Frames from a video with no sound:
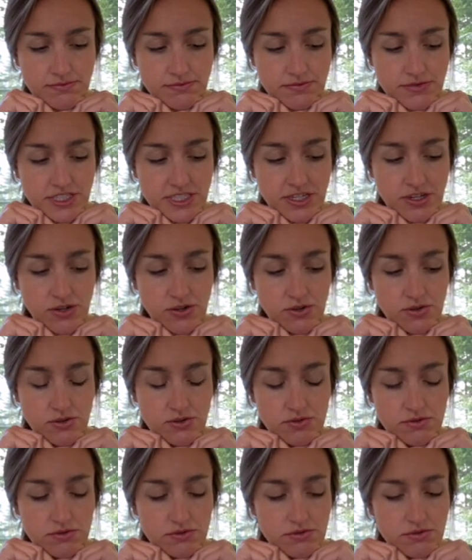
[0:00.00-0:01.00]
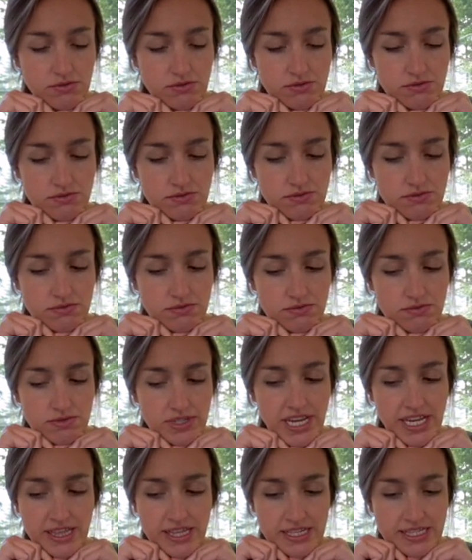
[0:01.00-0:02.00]
So
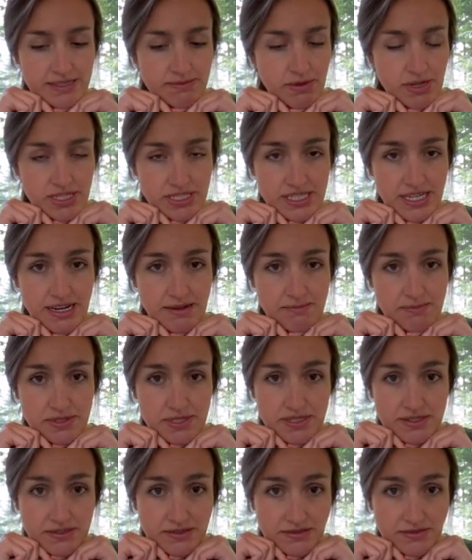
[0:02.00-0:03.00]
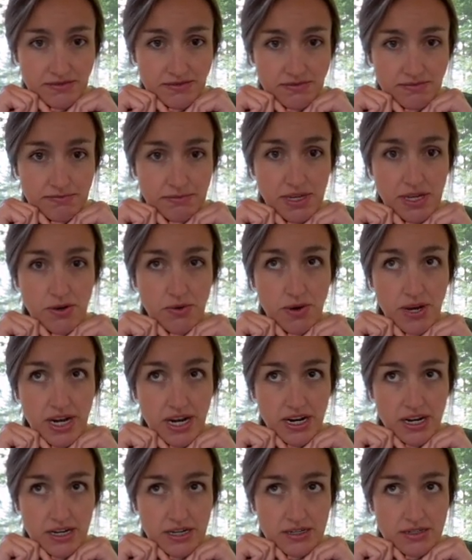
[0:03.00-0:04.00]
take these small steps, be
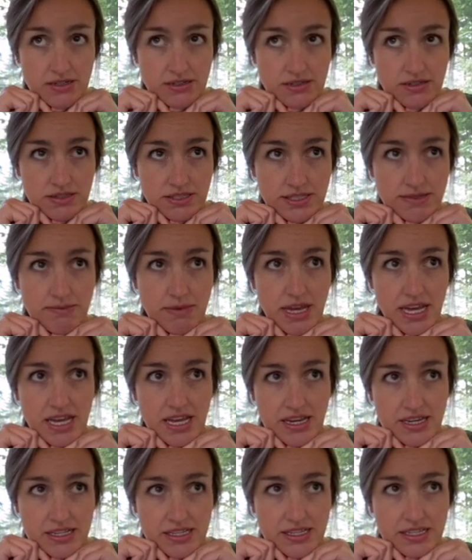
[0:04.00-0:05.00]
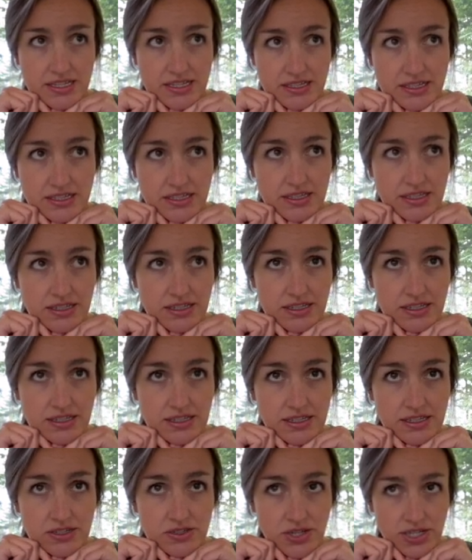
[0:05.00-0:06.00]
aware, demand
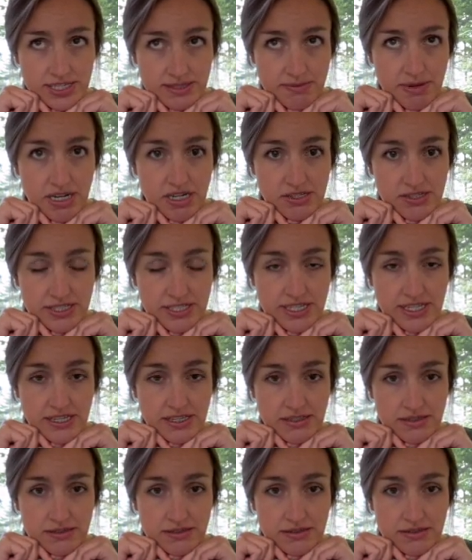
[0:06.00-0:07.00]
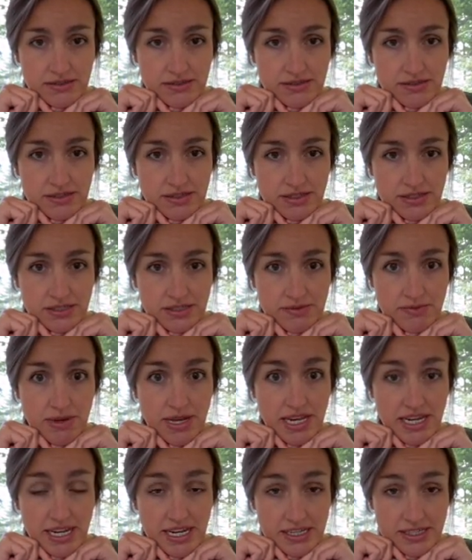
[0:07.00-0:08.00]
transparency,
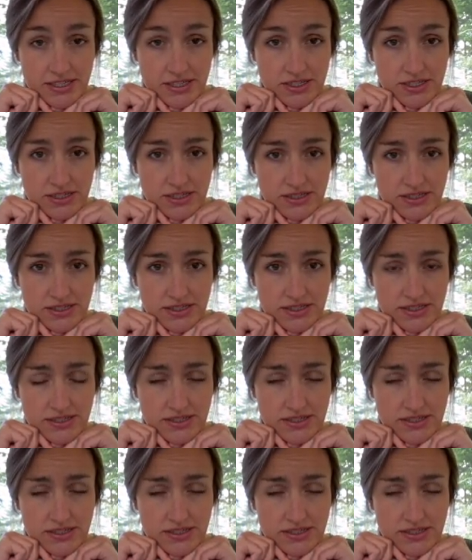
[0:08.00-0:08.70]
demand answers,